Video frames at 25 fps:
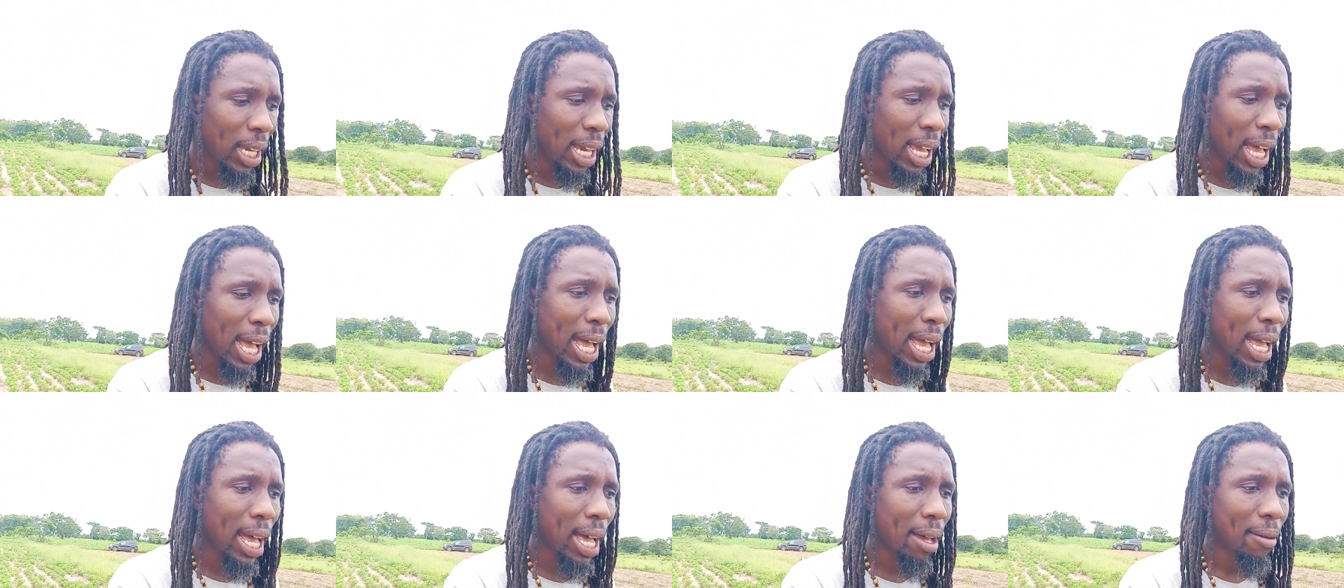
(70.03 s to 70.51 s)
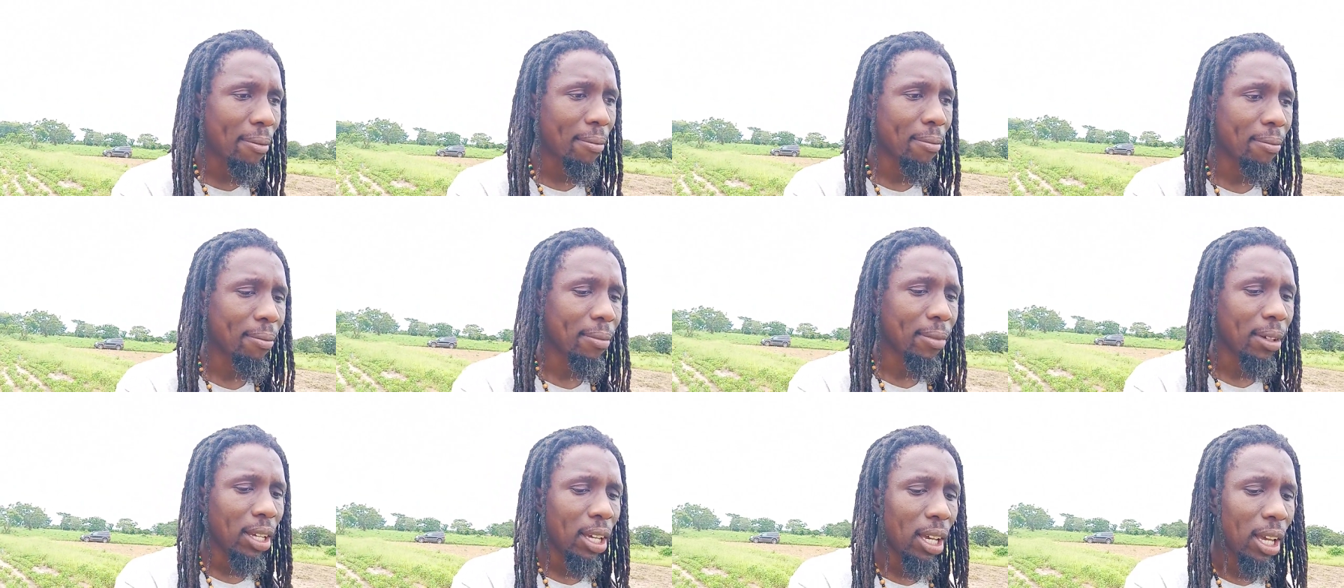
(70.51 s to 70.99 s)

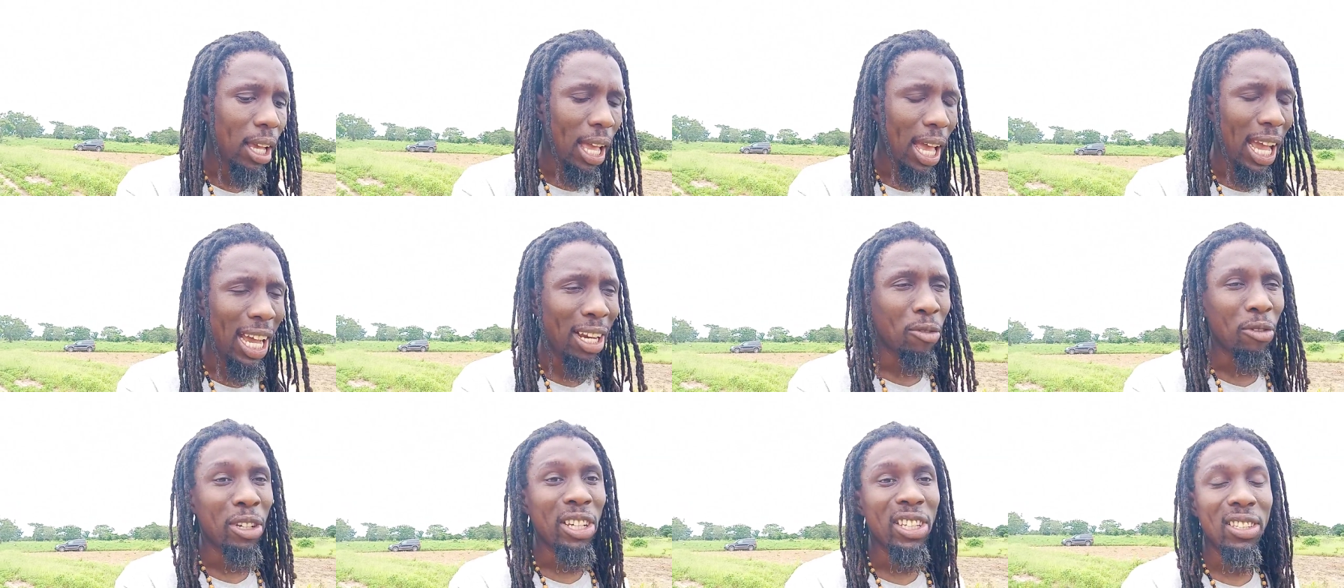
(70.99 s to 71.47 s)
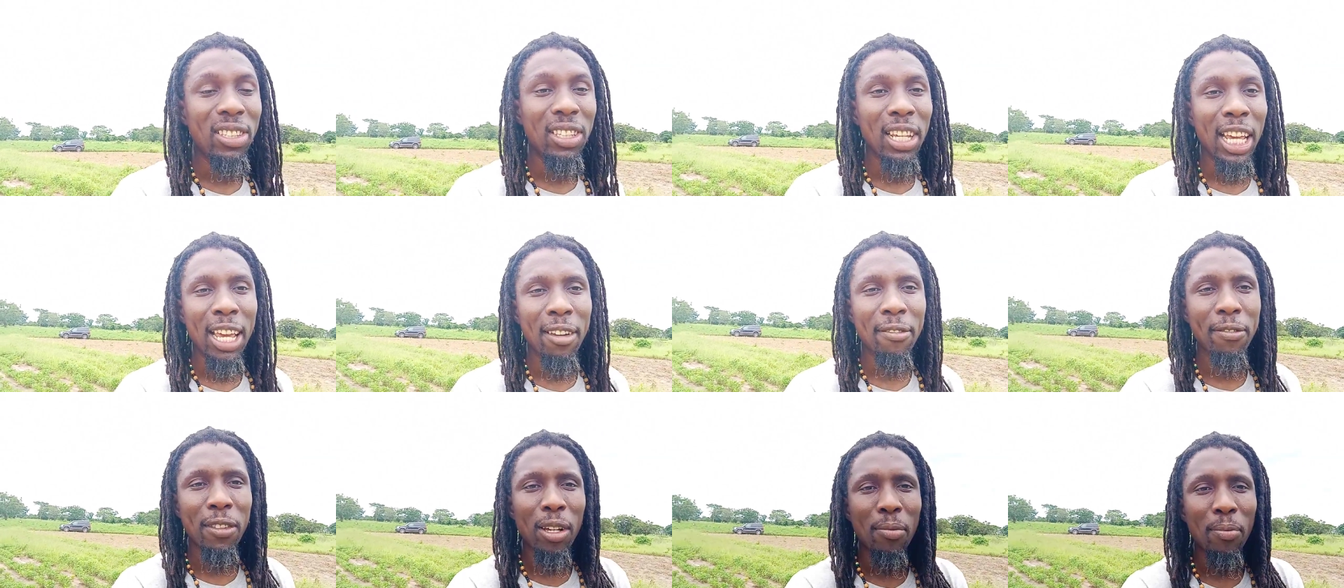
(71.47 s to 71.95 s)
and we
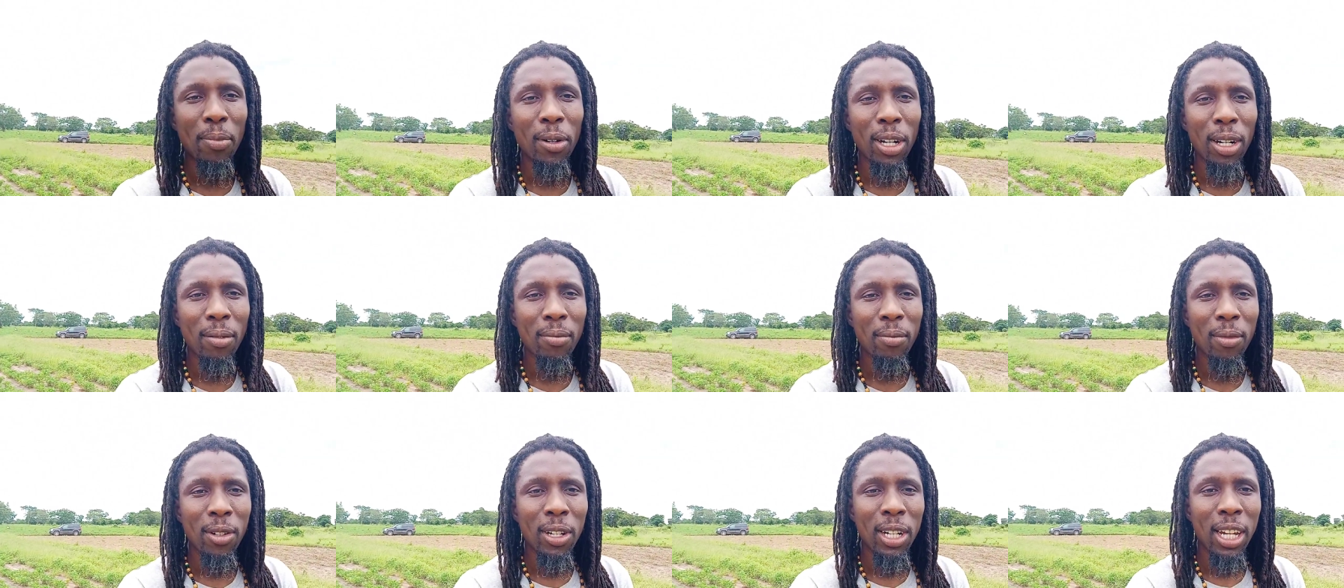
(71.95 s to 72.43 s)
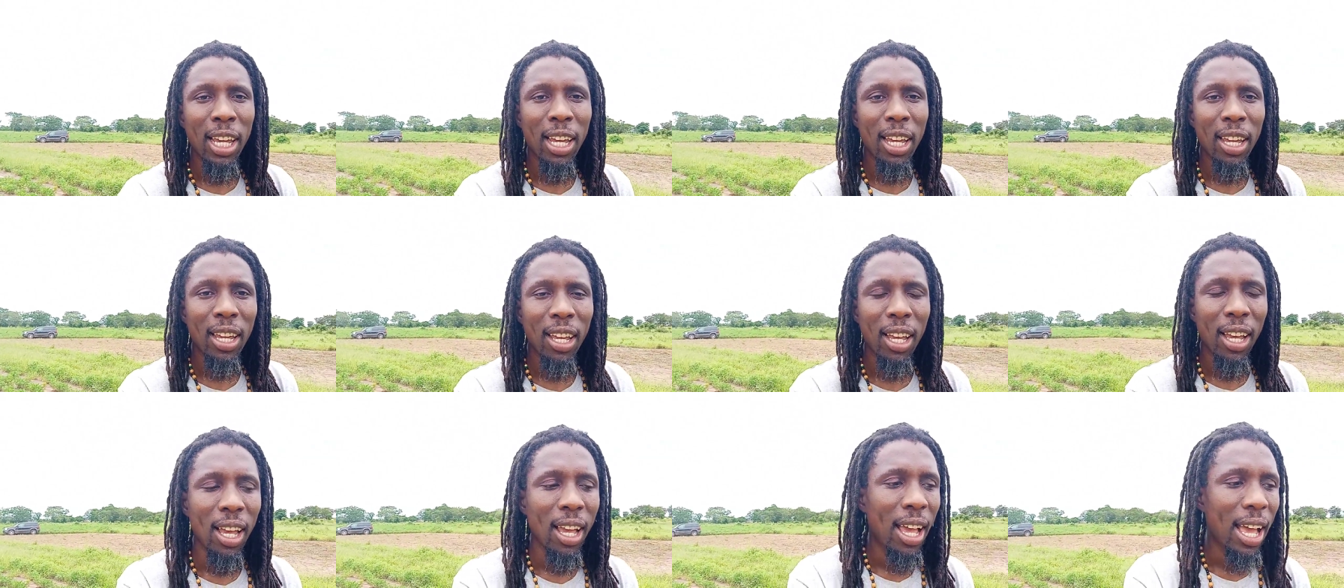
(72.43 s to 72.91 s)
saved up our money